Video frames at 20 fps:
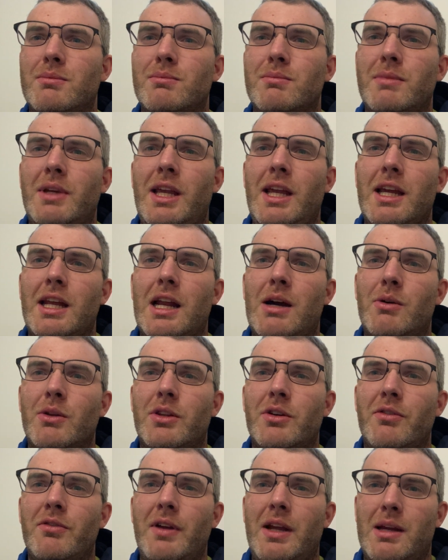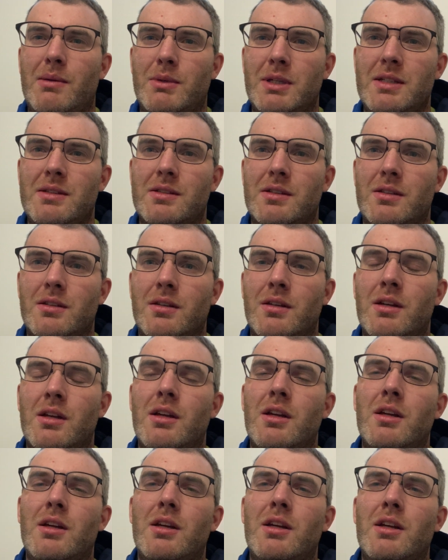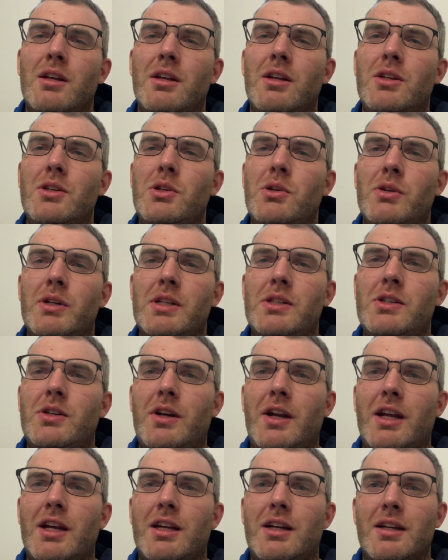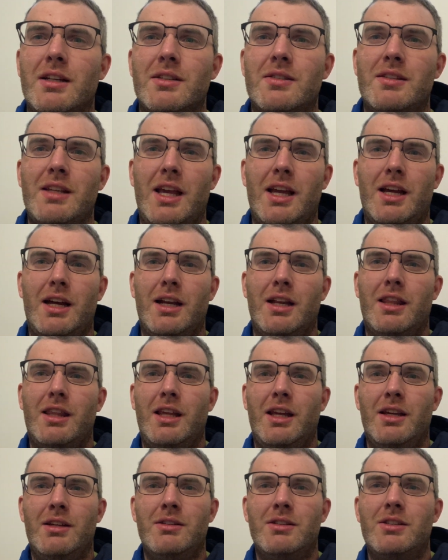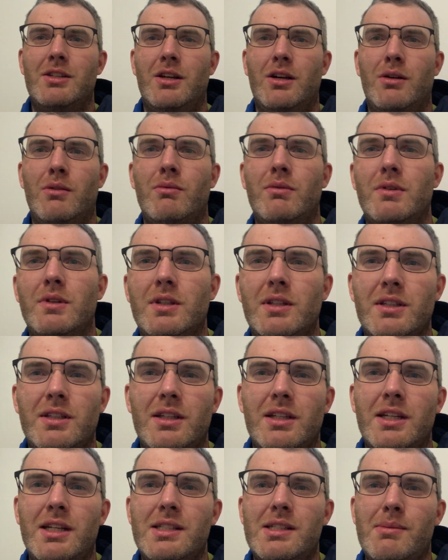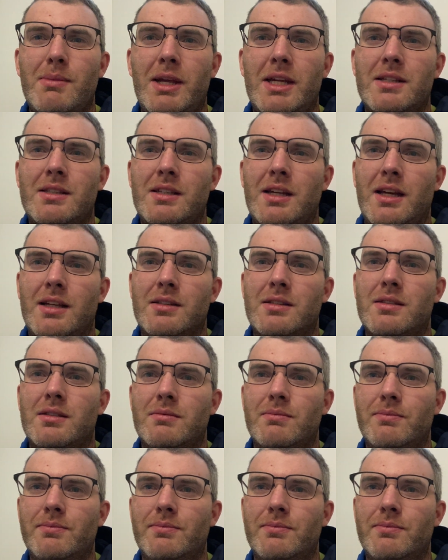hanging out with their families and doing Easter egg hunts, that kind of thing. So I guess it makes sense.